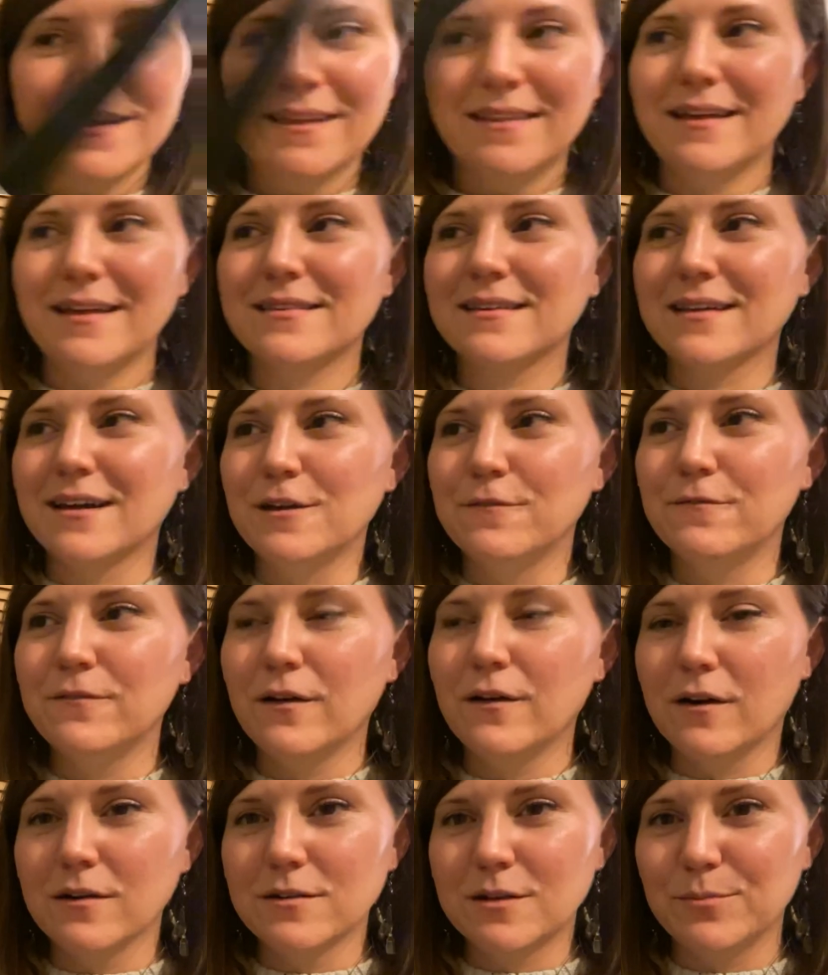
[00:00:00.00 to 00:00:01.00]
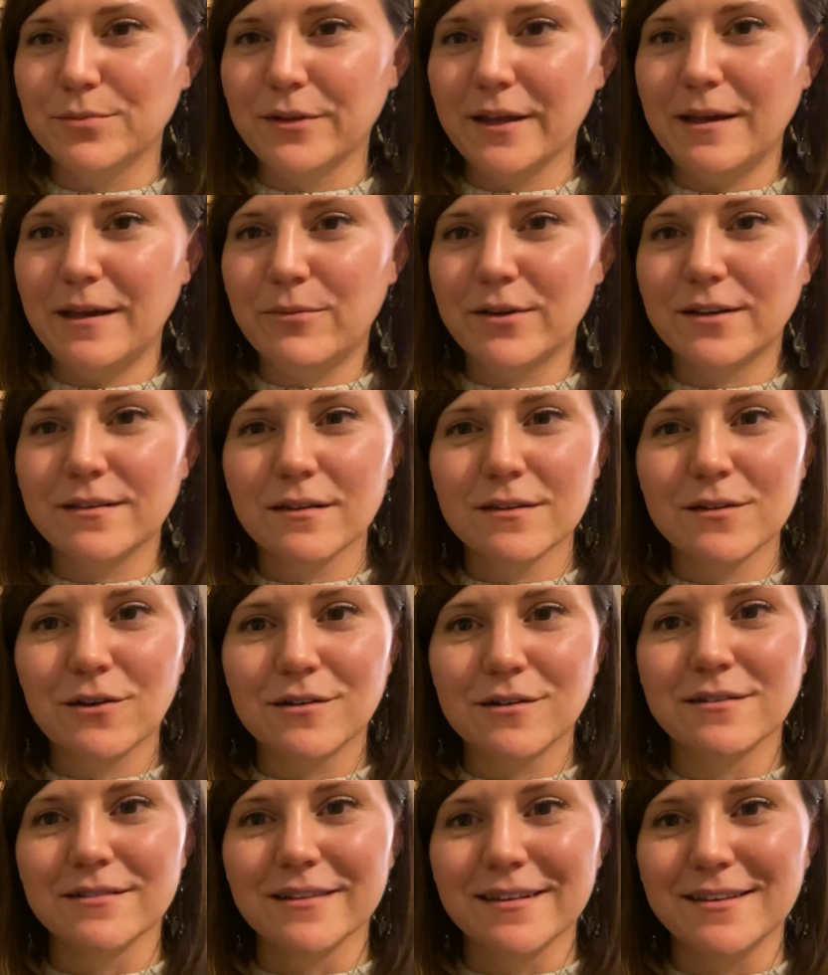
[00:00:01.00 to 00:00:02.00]
it's kind of hard to play, but it's also
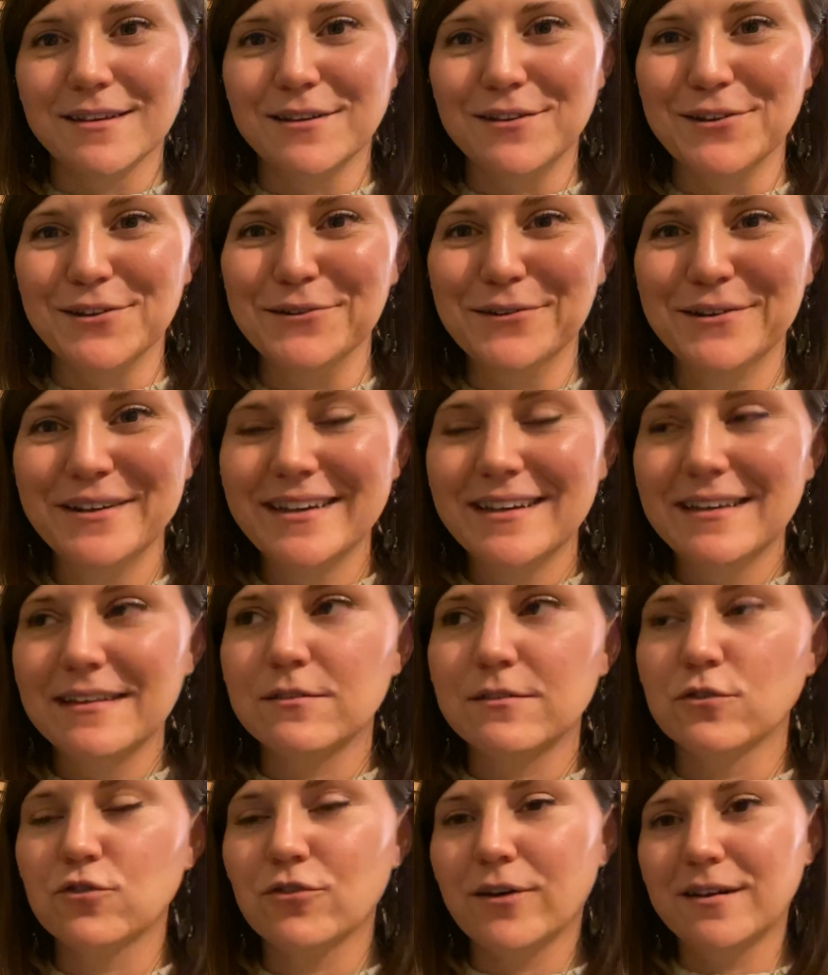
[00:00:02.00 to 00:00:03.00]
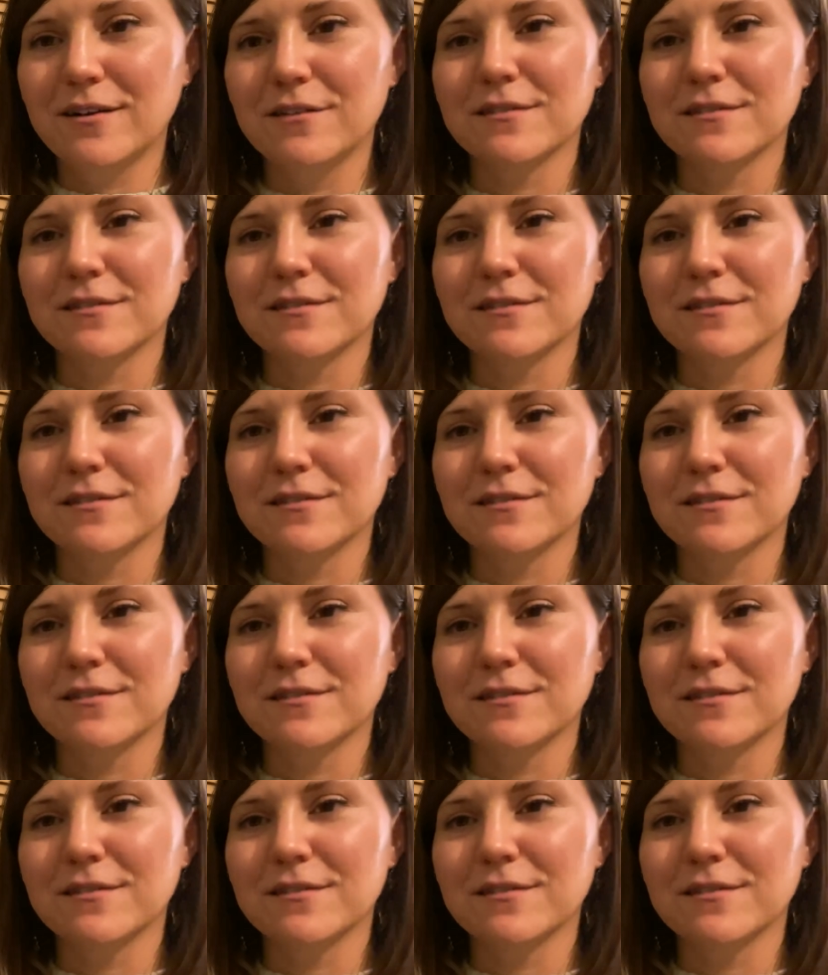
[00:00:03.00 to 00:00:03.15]
hard to listen to. So try and go